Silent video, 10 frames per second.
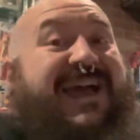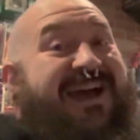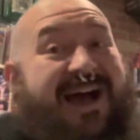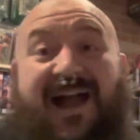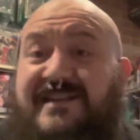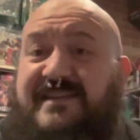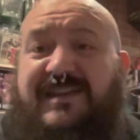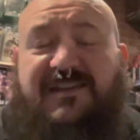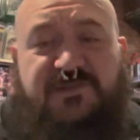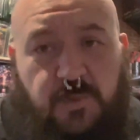I
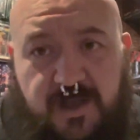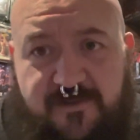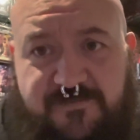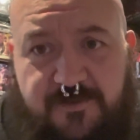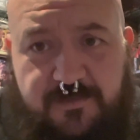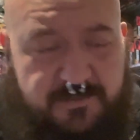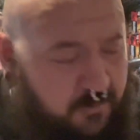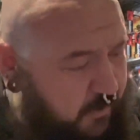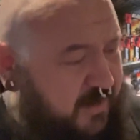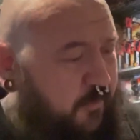did as well for
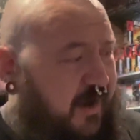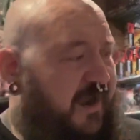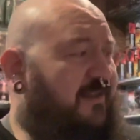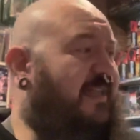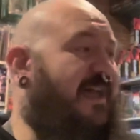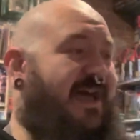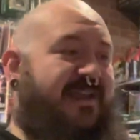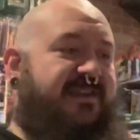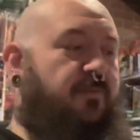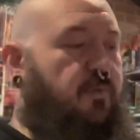quite a while. I
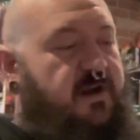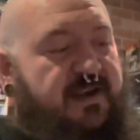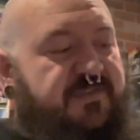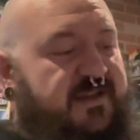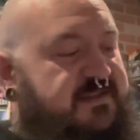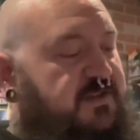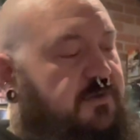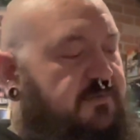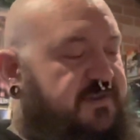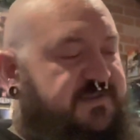didn't want anything to
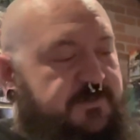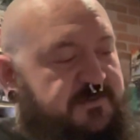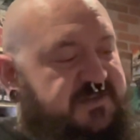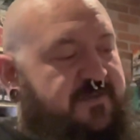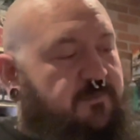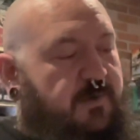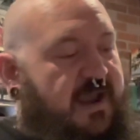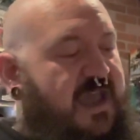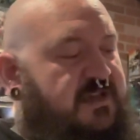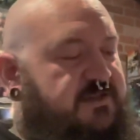do with the Super 7
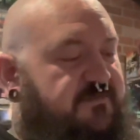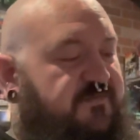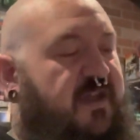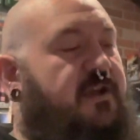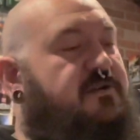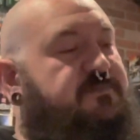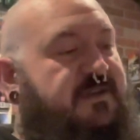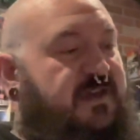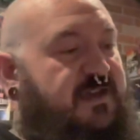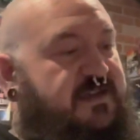reaction figures
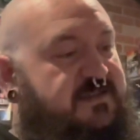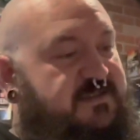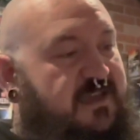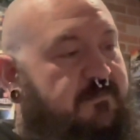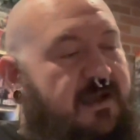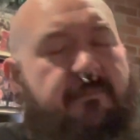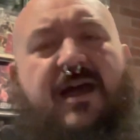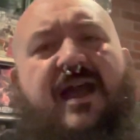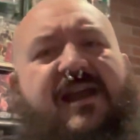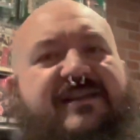because in my
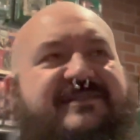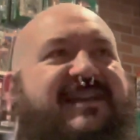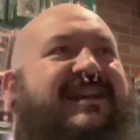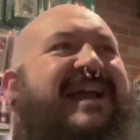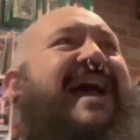mind it's like,